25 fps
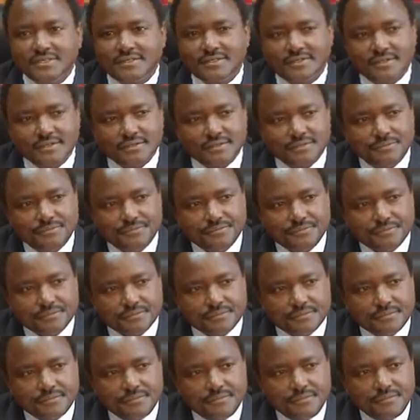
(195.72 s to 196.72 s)
Justice,
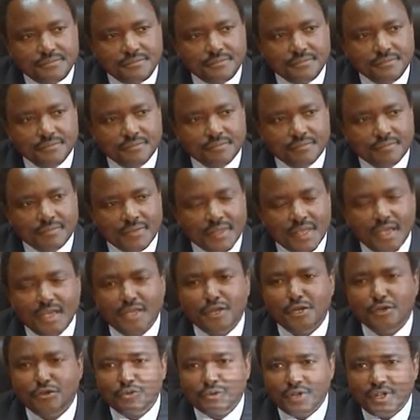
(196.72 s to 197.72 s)

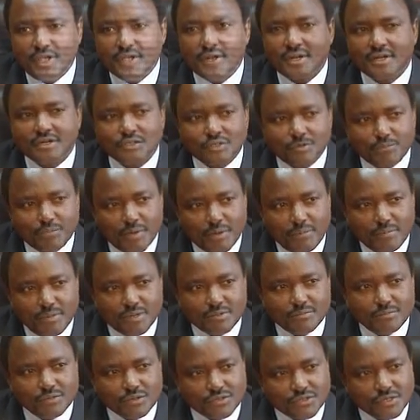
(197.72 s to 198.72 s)
a new Director of
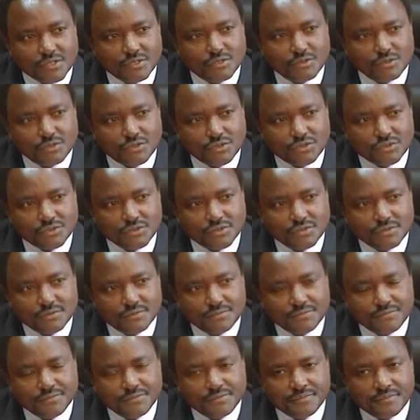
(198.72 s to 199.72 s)
Public Prosecutions.
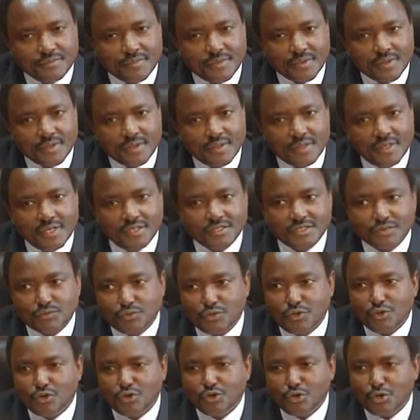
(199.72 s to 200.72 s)
This
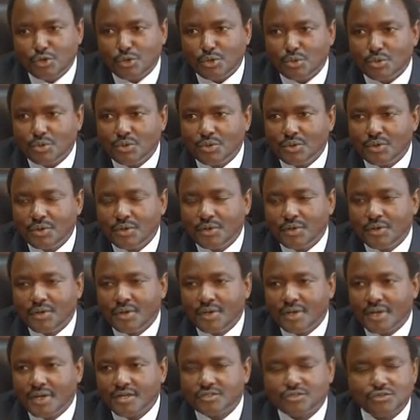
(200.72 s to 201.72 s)
we all know
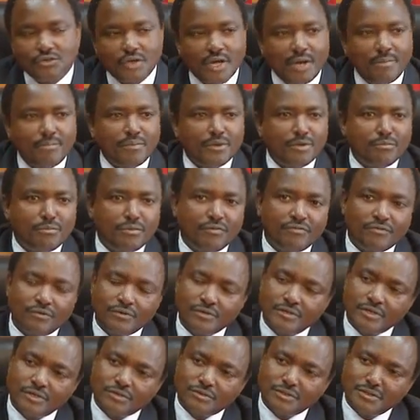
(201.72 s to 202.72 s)
has to happen
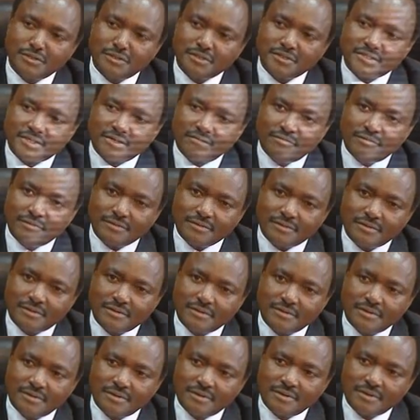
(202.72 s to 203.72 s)
before the 27th
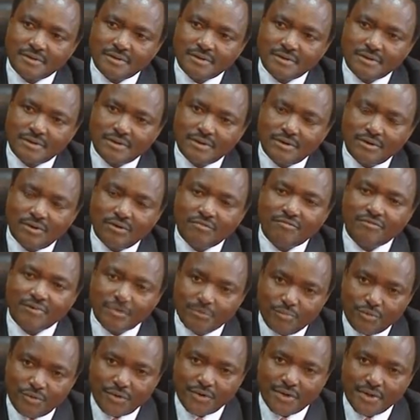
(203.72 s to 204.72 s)
of
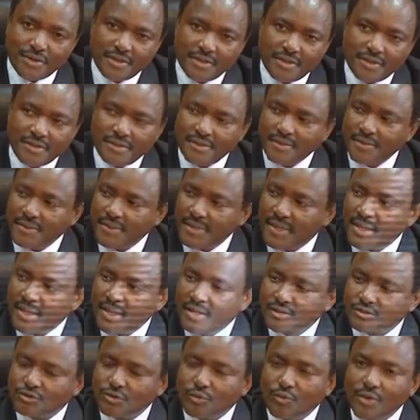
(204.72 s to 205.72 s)
February.
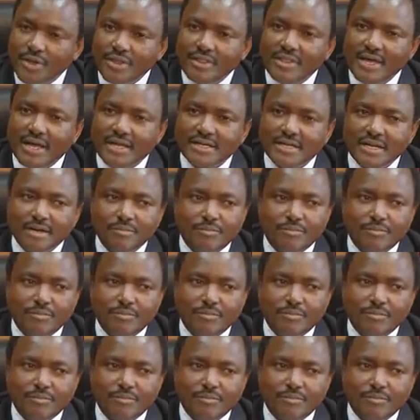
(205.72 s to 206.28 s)
So when that